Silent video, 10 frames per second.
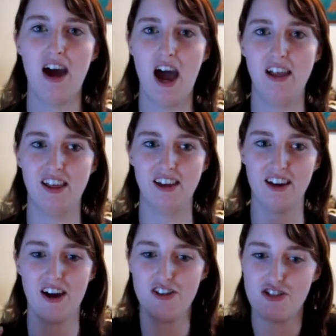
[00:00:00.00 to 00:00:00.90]
I like
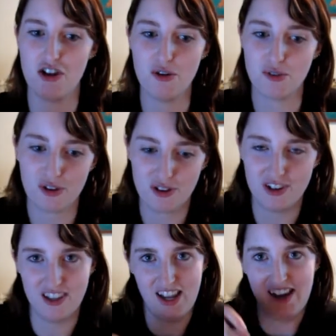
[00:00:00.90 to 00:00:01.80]
hunch over
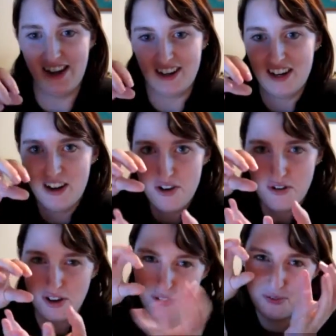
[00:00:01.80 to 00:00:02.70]
and like
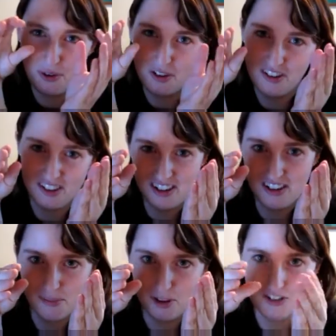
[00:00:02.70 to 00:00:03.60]
try to focus in
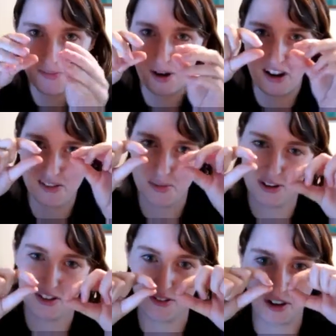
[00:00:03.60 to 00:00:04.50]
as much as
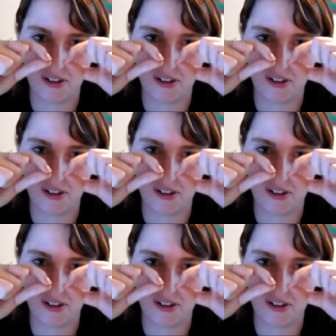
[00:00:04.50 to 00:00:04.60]
possible, so I